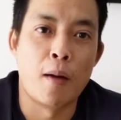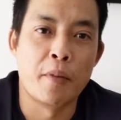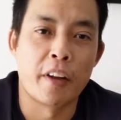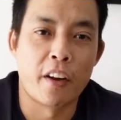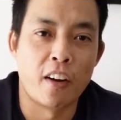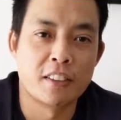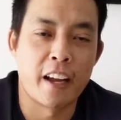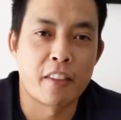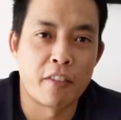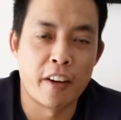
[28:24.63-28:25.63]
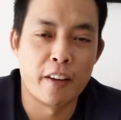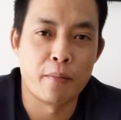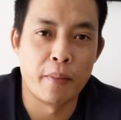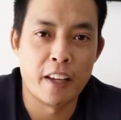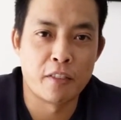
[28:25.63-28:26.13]
you can contact
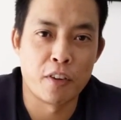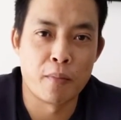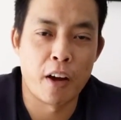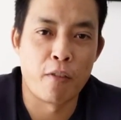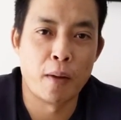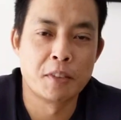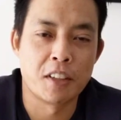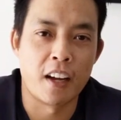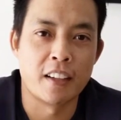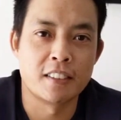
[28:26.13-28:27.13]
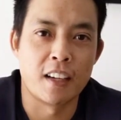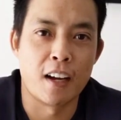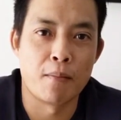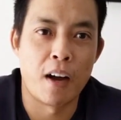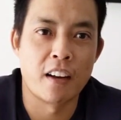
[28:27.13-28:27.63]
me through my website,
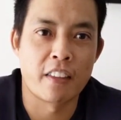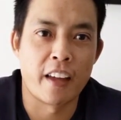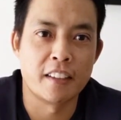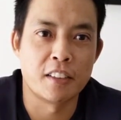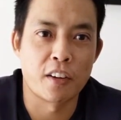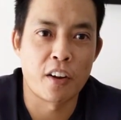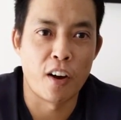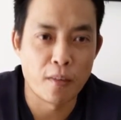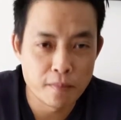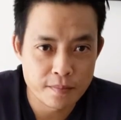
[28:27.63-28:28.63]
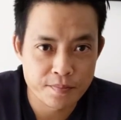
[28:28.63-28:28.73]
ungthan.com.